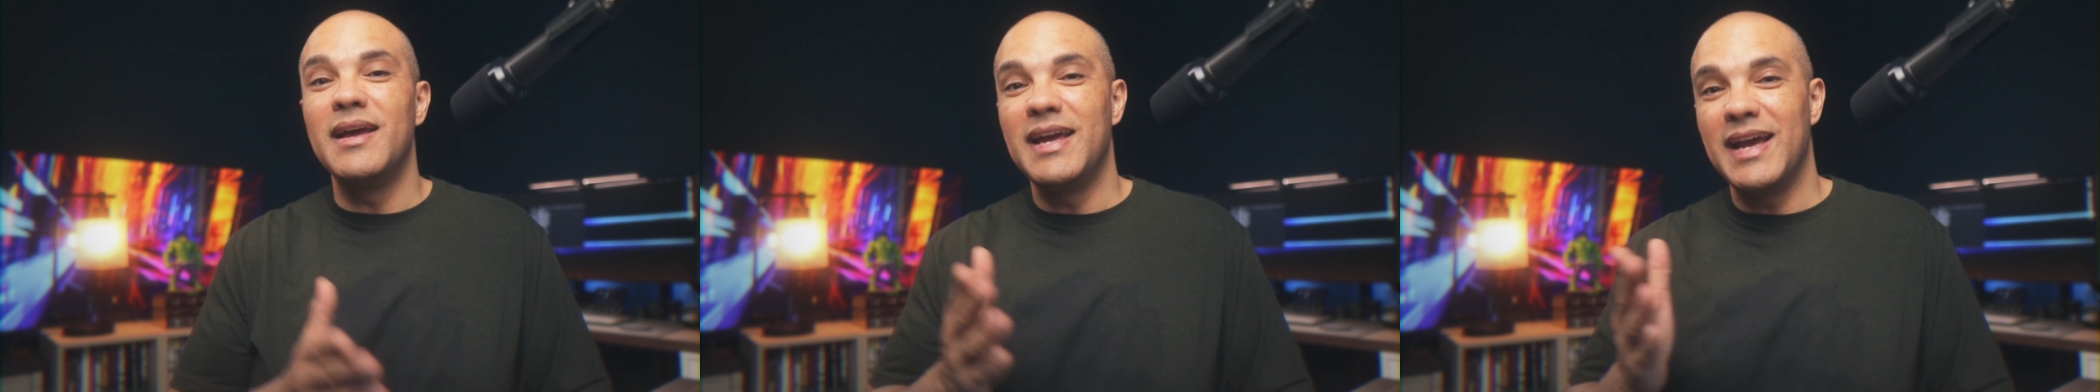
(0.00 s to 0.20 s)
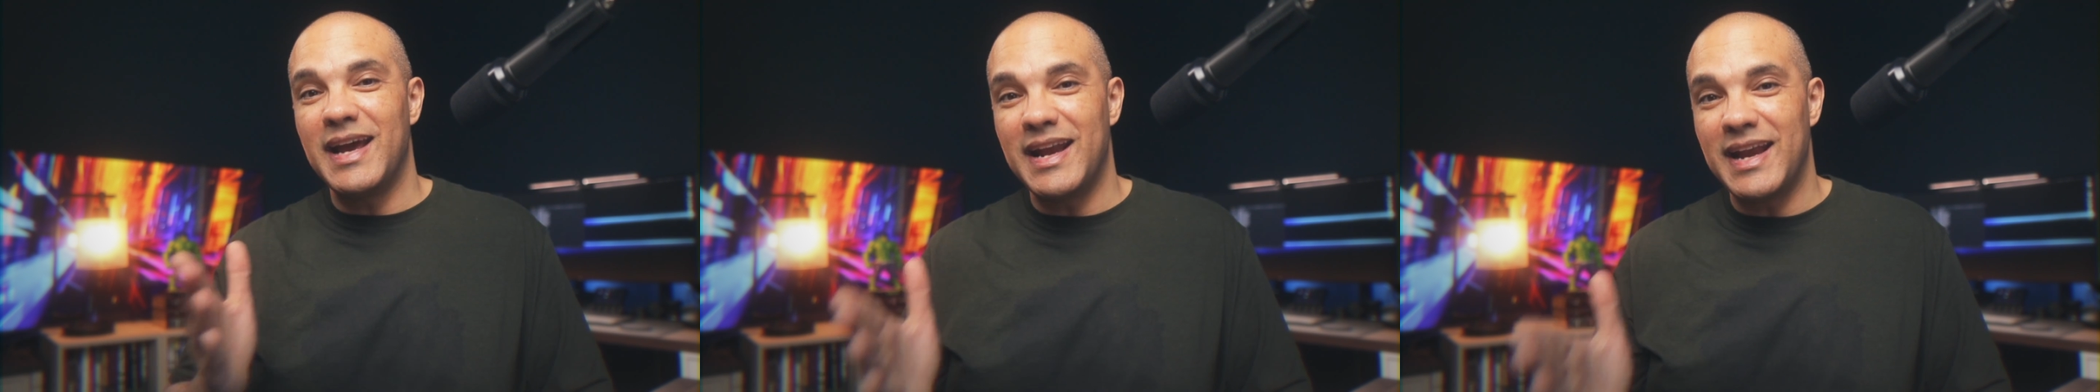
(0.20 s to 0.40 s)

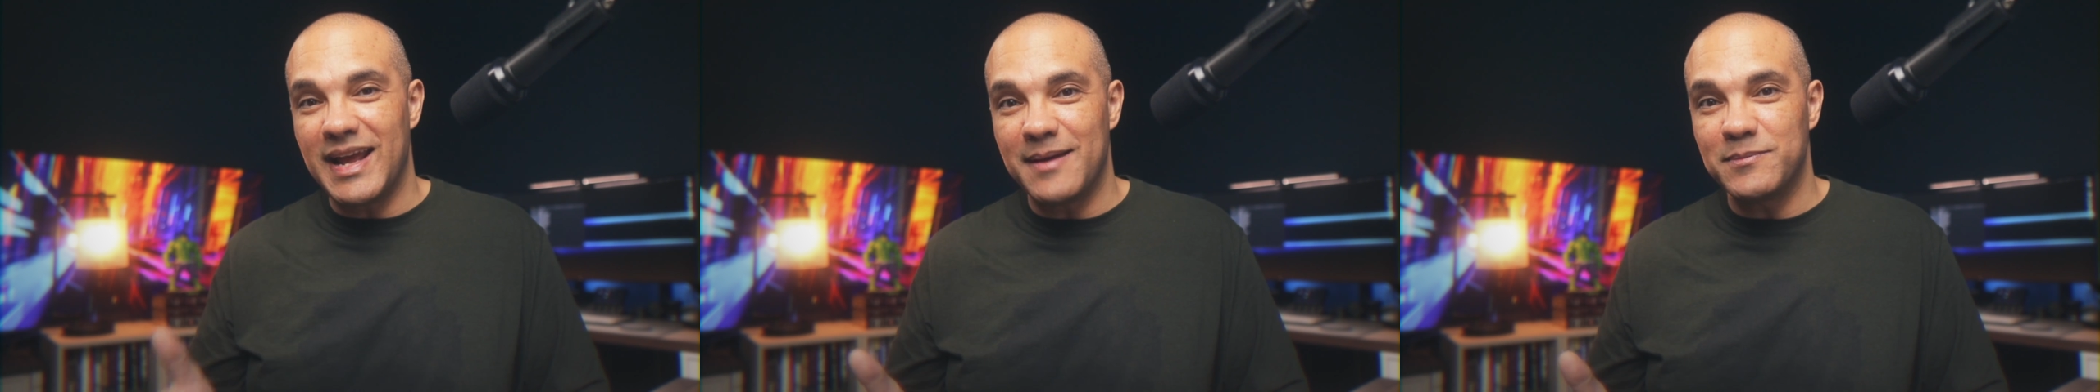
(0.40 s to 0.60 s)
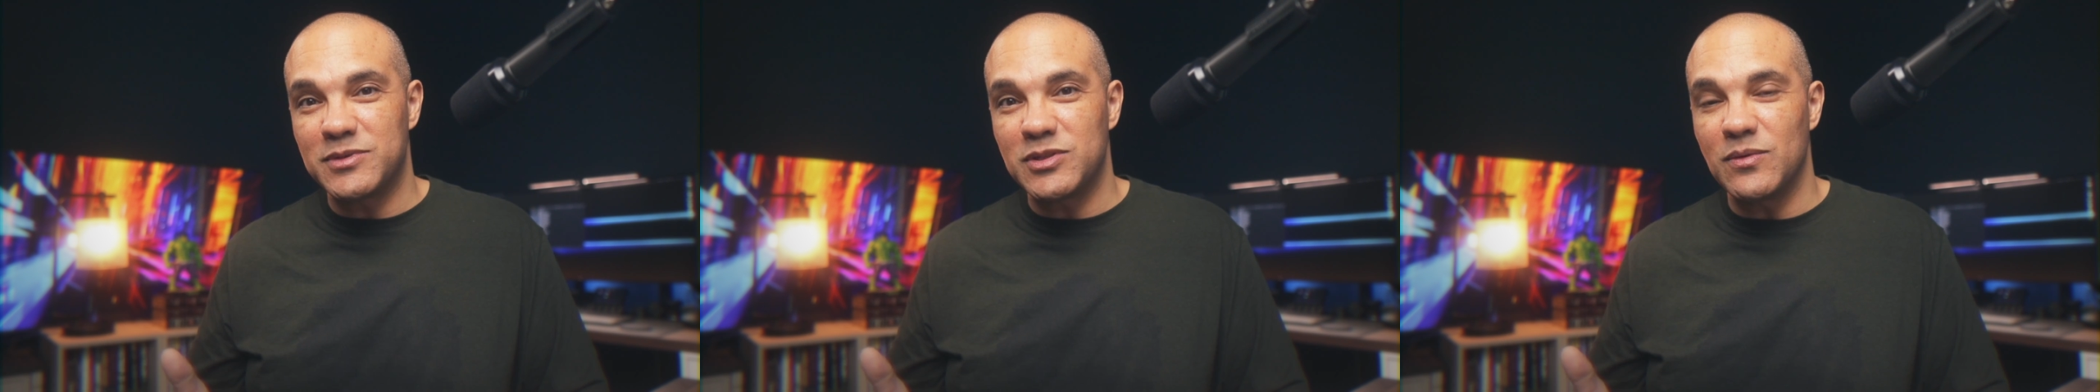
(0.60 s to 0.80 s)
and
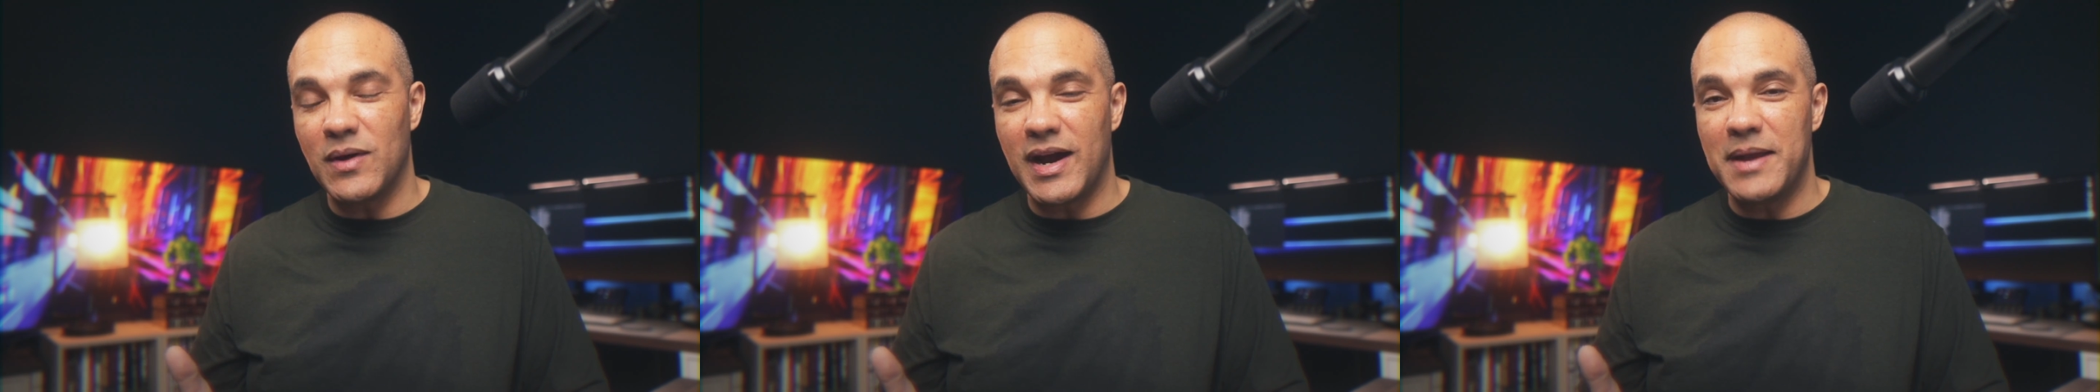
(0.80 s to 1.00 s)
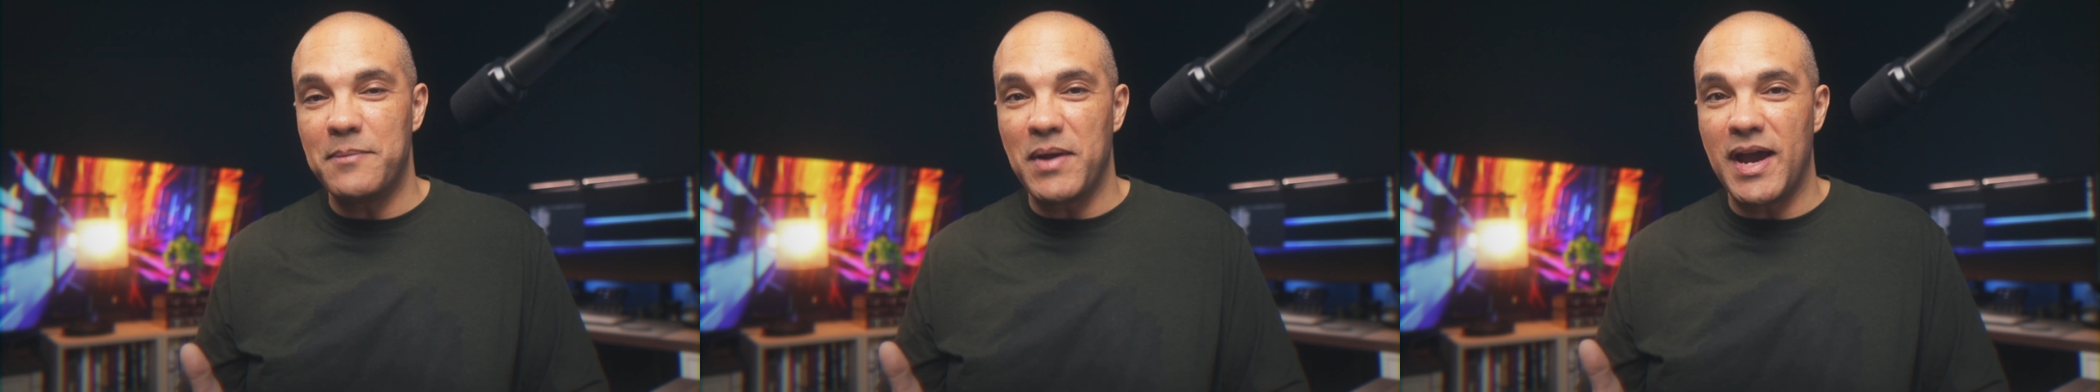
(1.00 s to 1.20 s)
M2
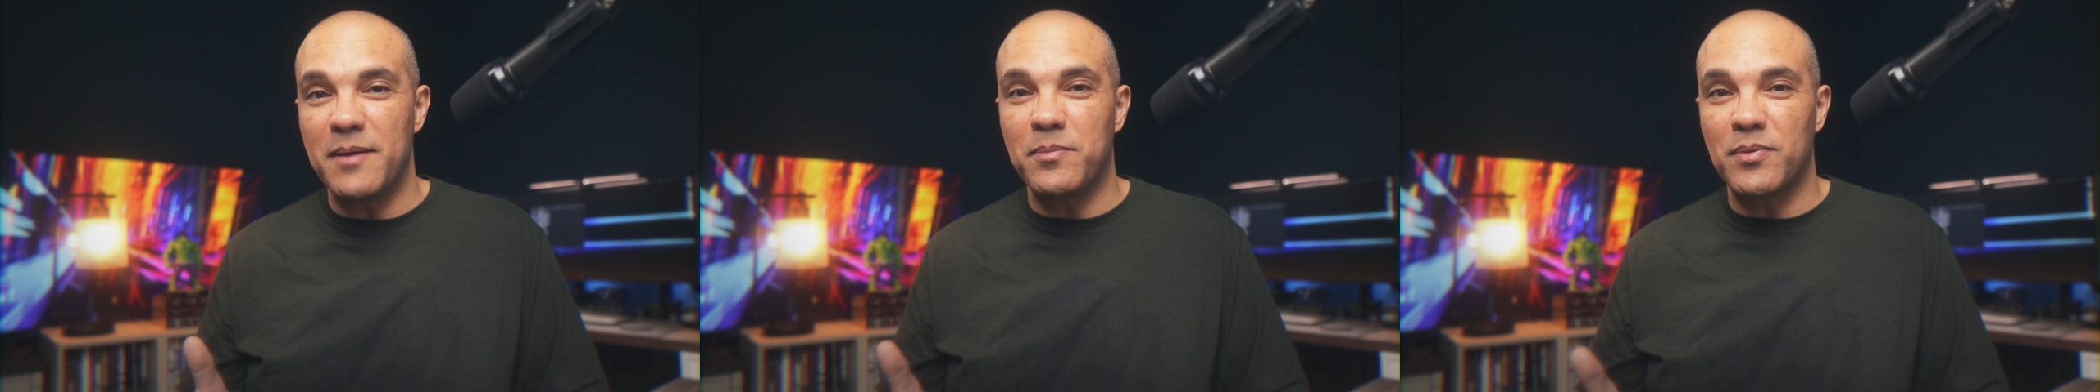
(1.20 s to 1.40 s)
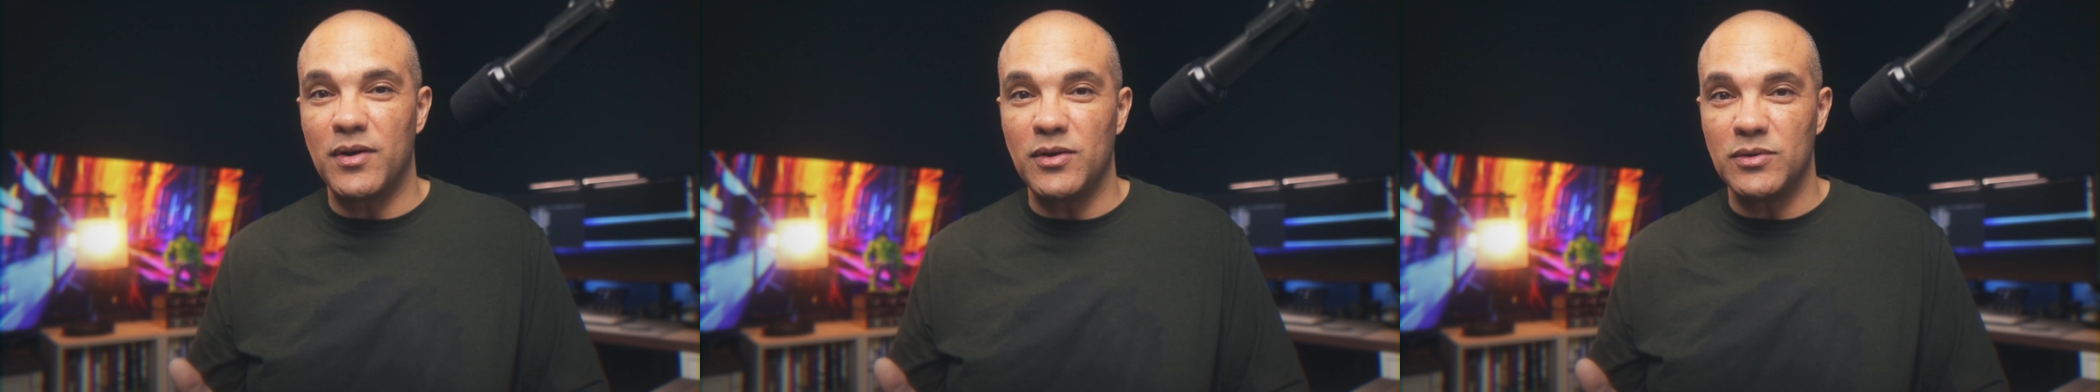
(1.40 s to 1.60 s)
iPad
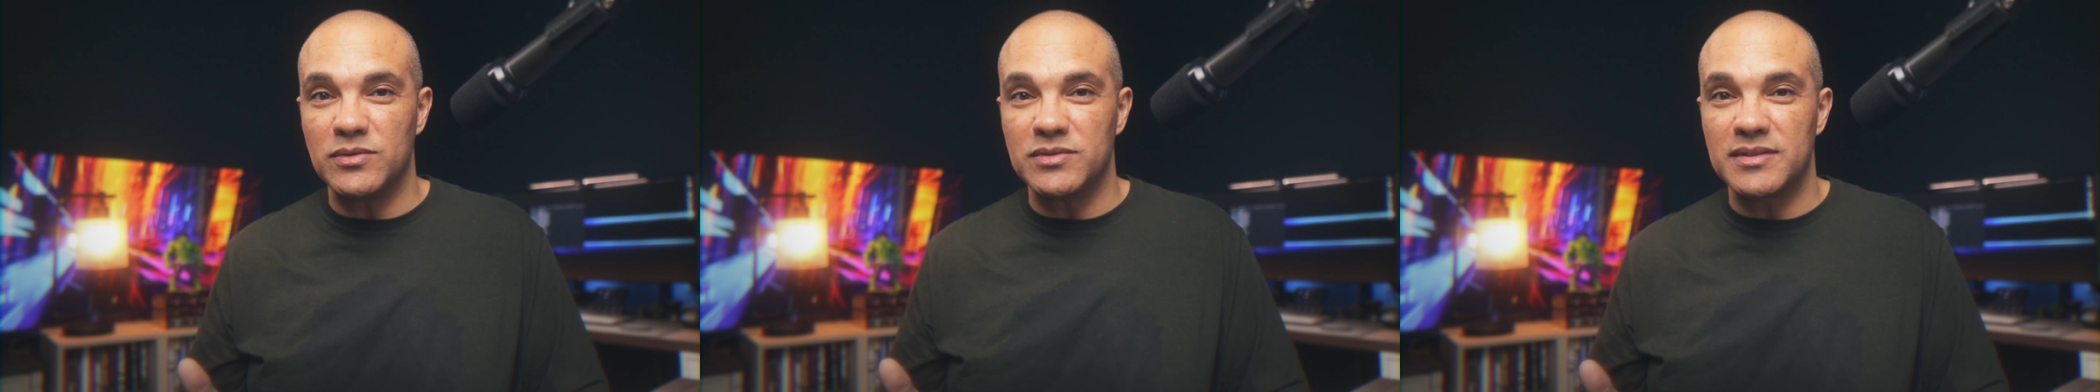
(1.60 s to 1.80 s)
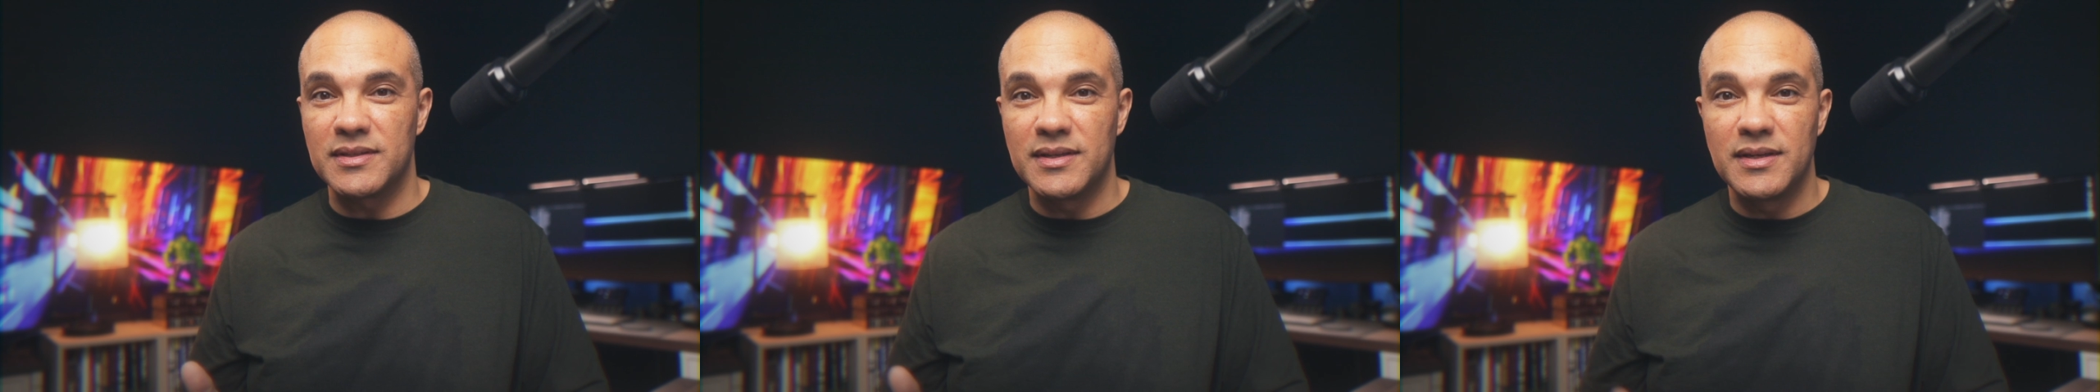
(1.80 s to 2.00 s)
Pros.